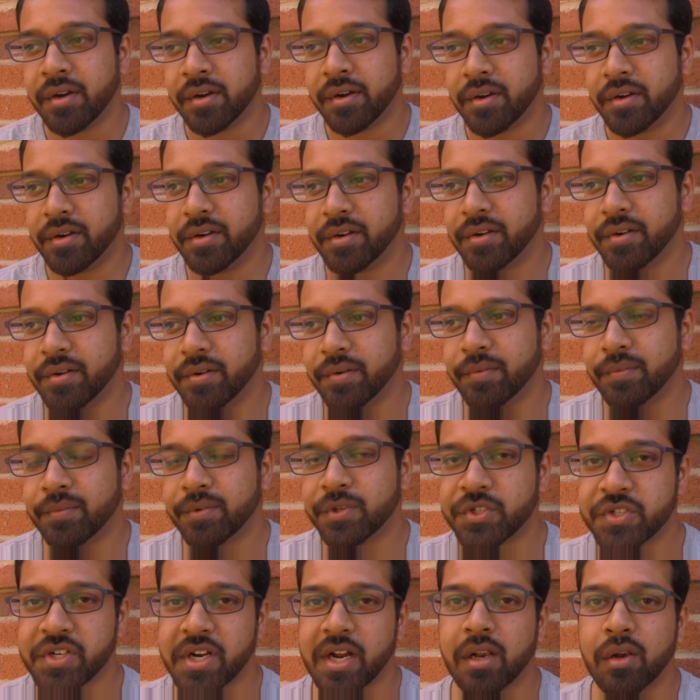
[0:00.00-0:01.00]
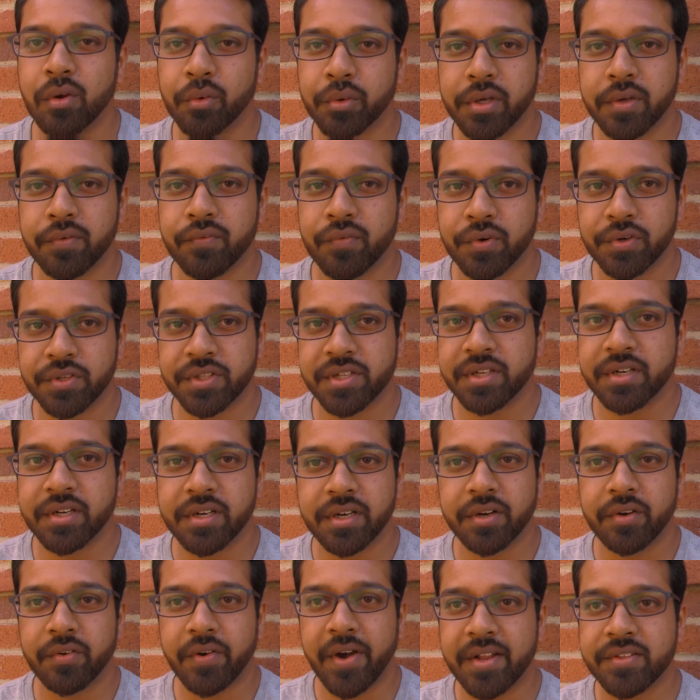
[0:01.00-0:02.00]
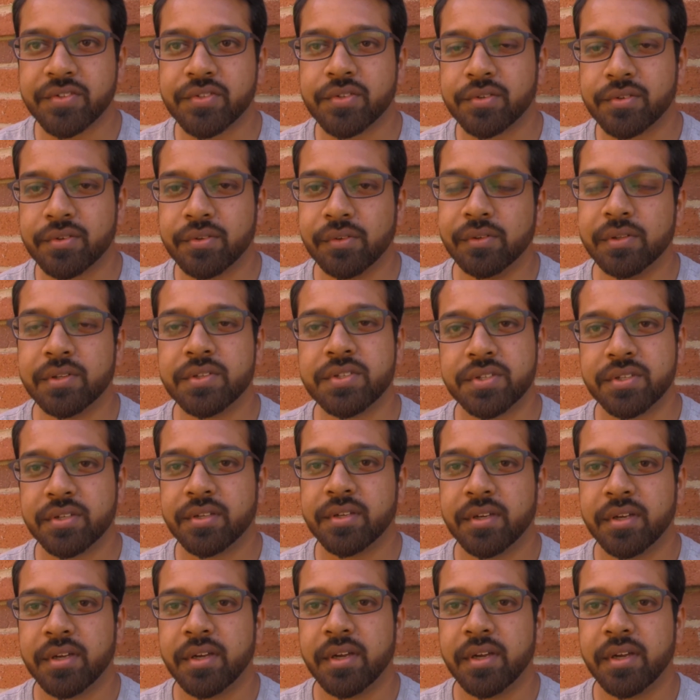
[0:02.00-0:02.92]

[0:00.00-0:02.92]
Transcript: uh, start looking for the grad schools